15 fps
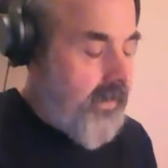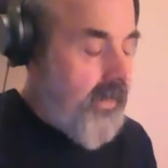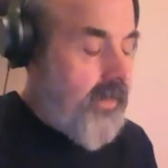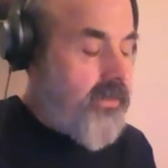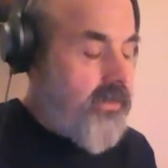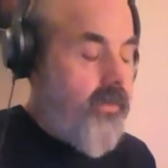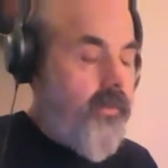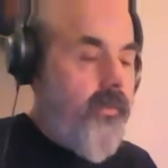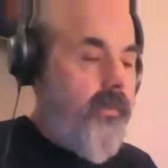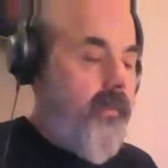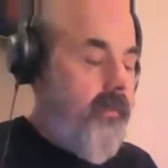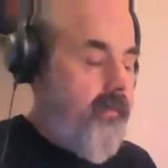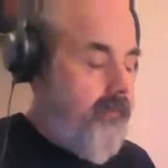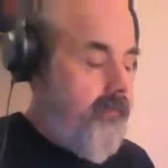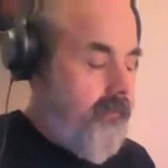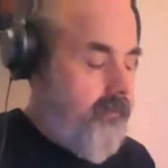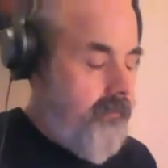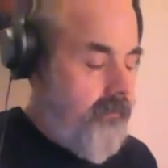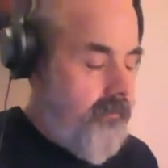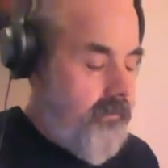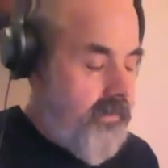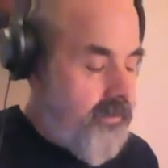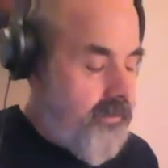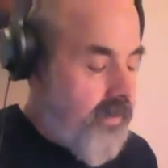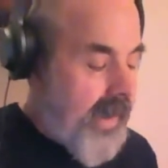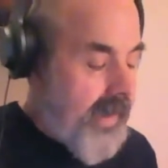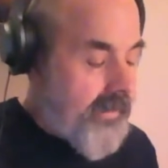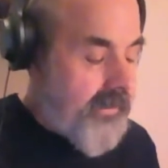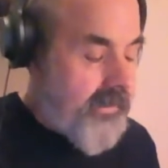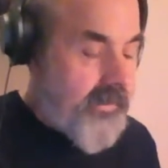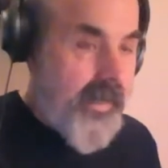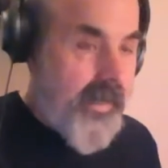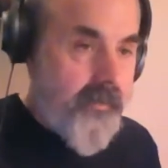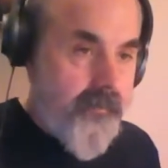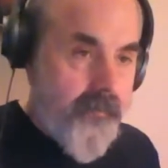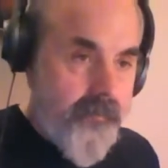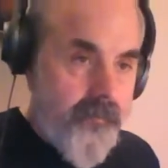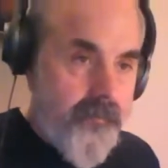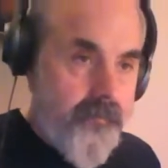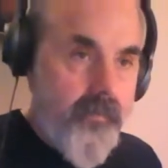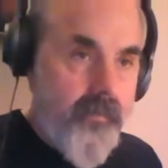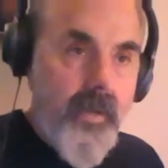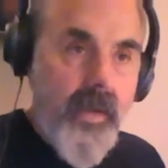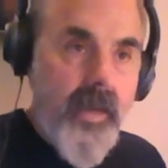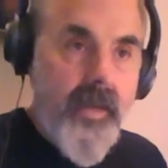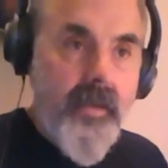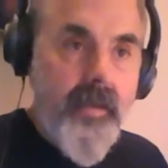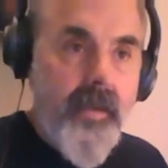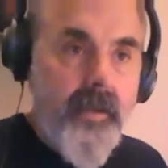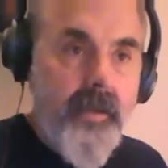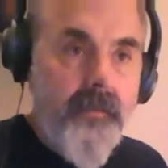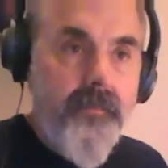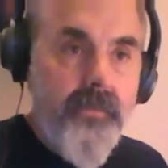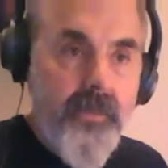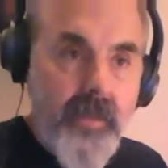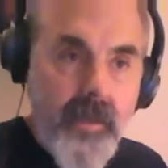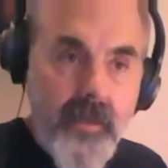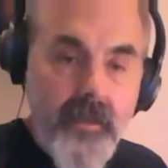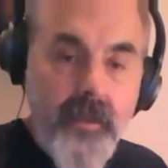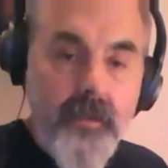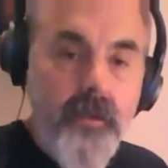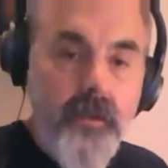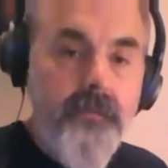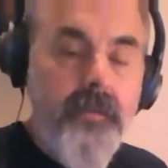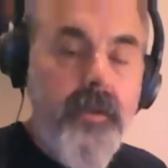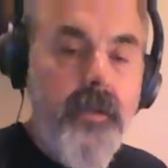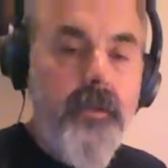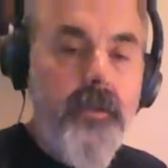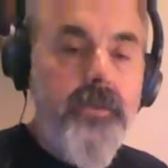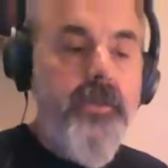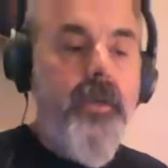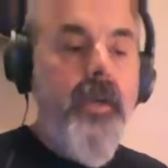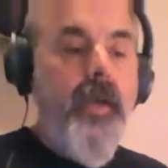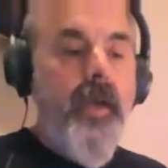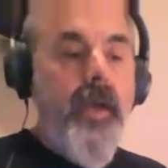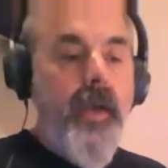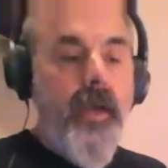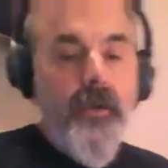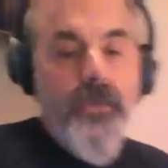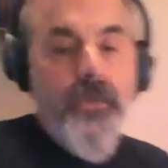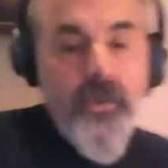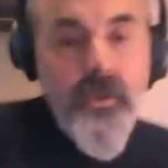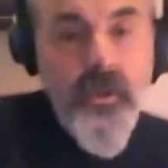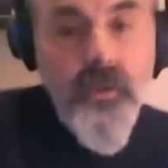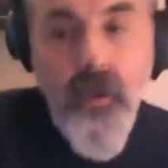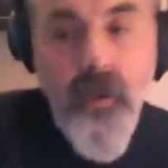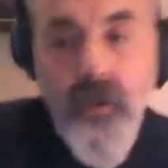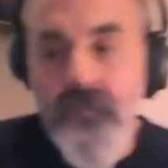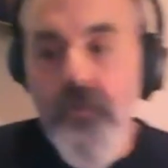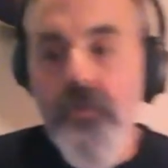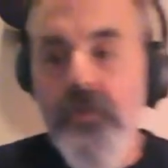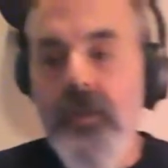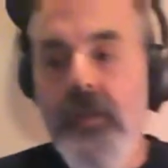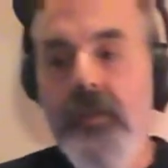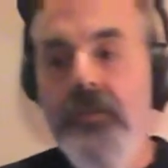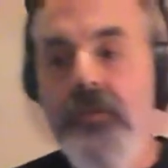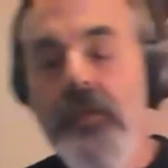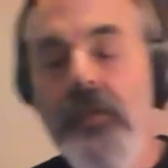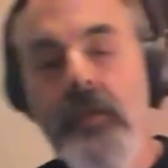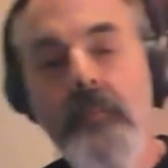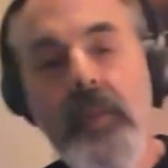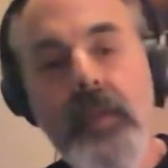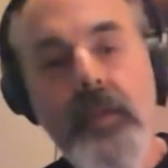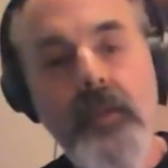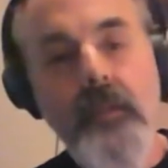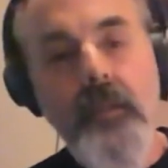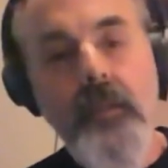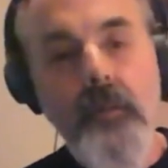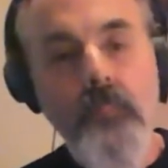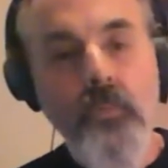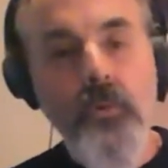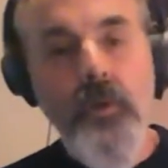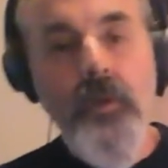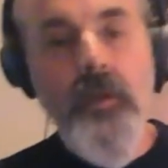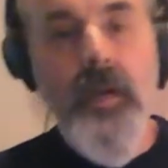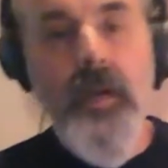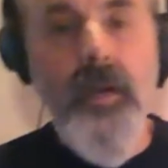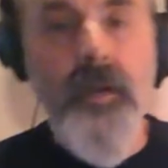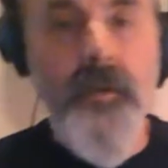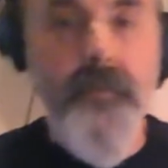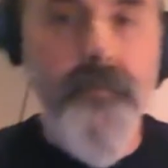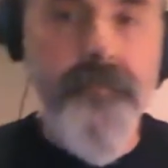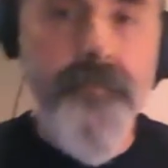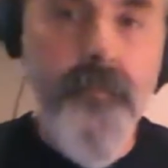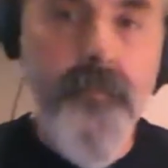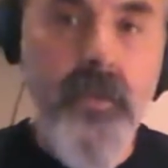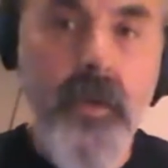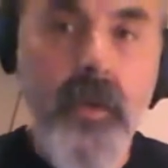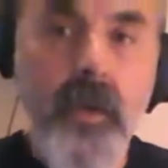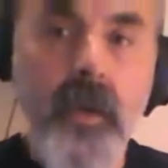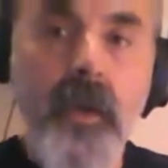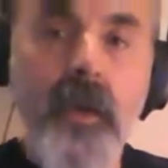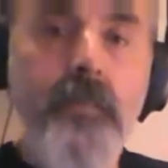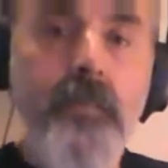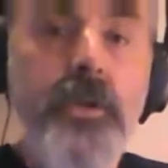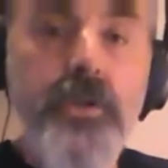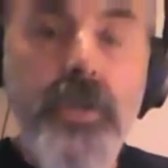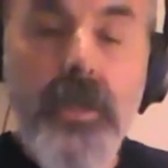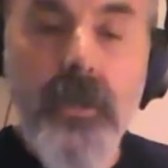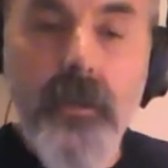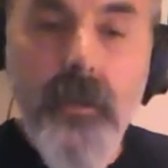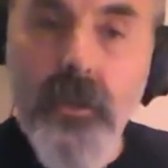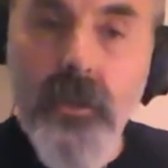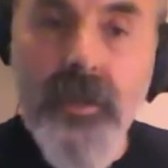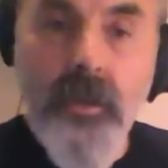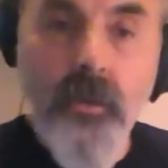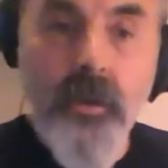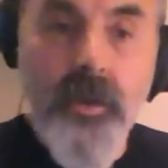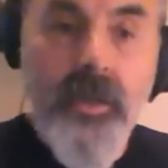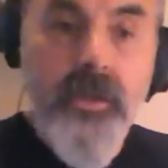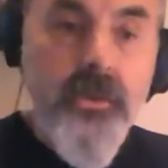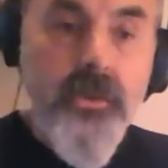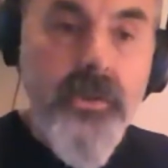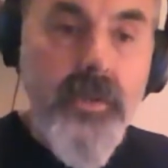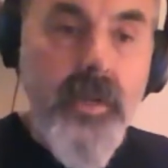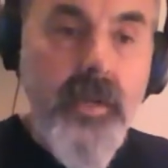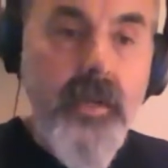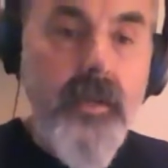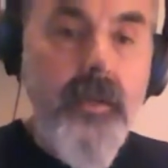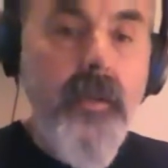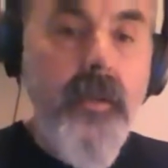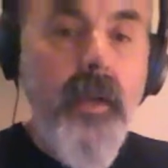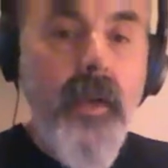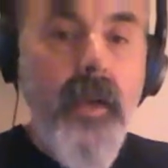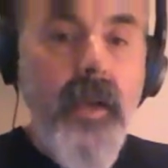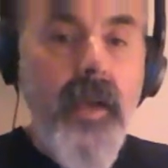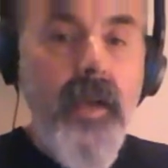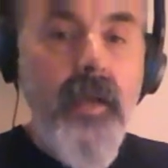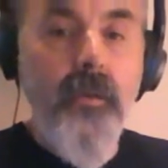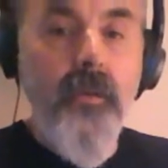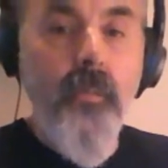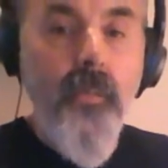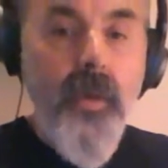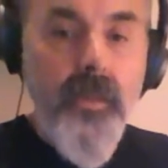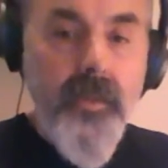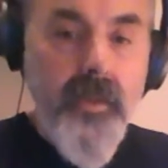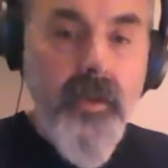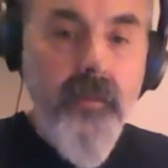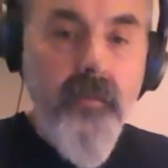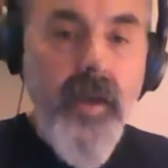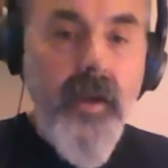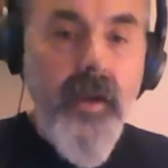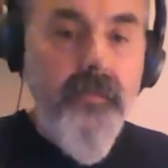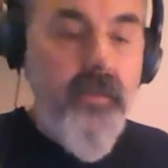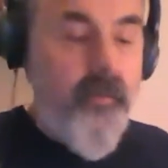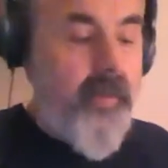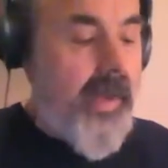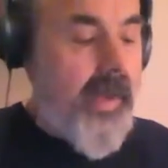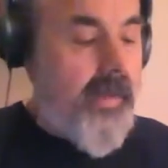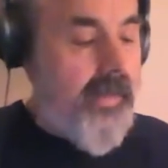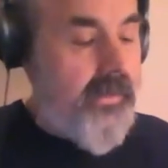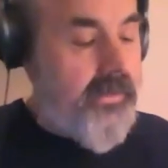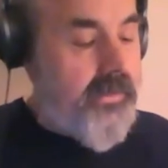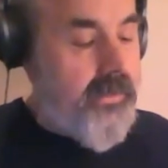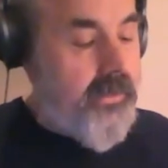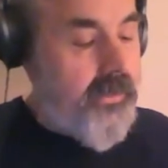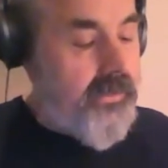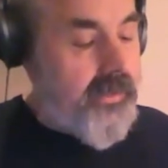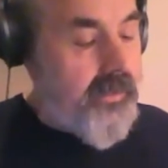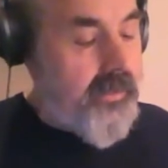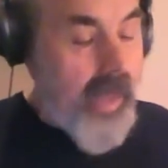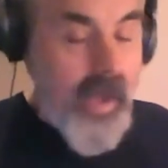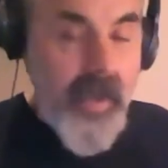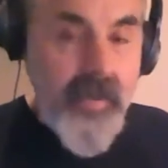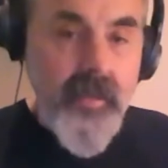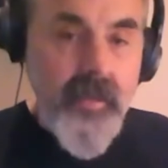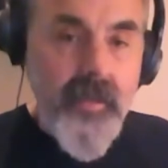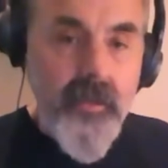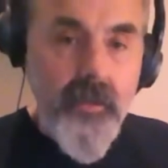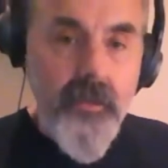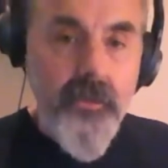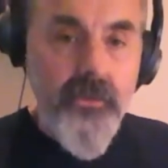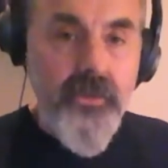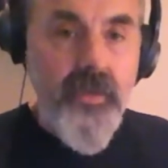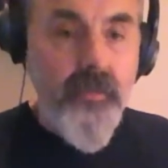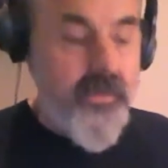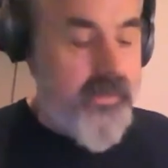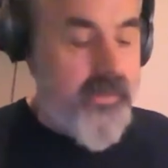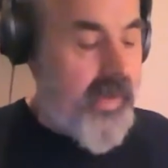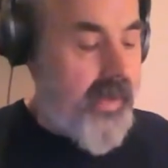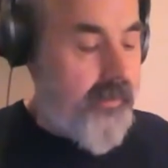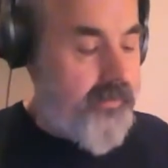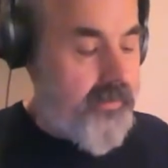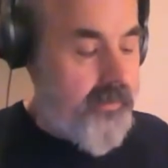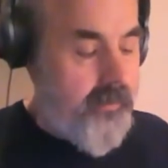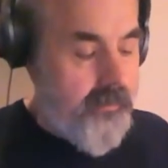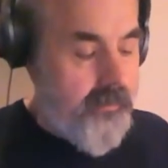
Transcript: So just practice that and get it under your fingers. And I'll show you a few things that can make it a little more musical or interesting. And one thing right off the bat is to slide into those double stops.